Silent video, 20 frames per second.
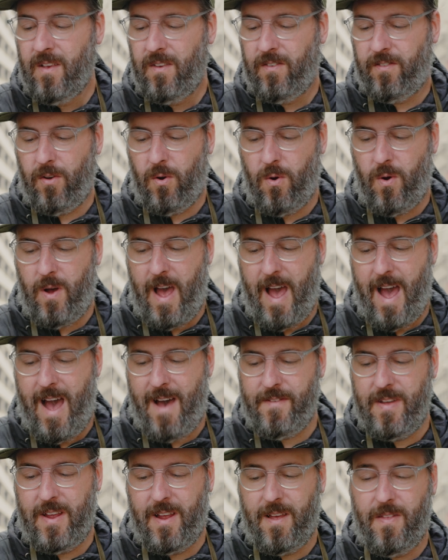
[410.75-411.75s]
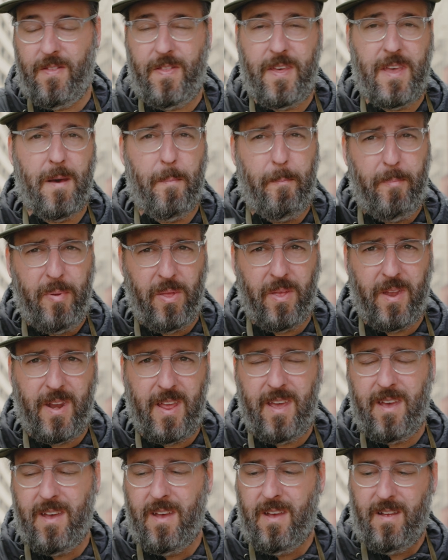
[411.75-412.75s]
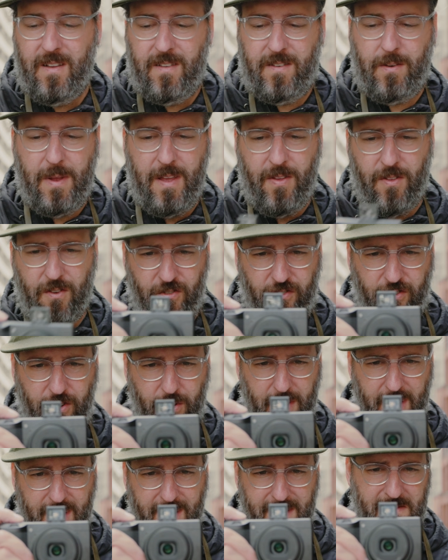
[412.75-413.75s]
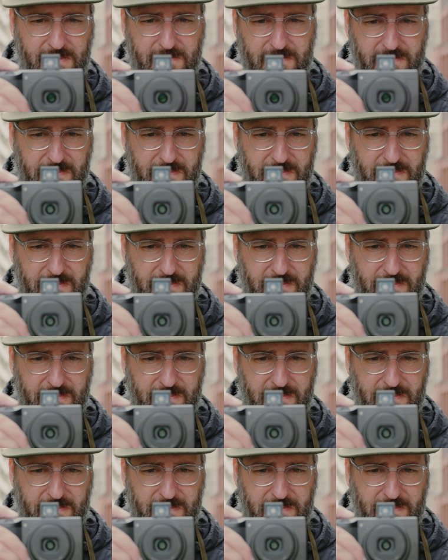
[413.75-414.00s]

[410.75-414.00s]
So having the ability to either shoot it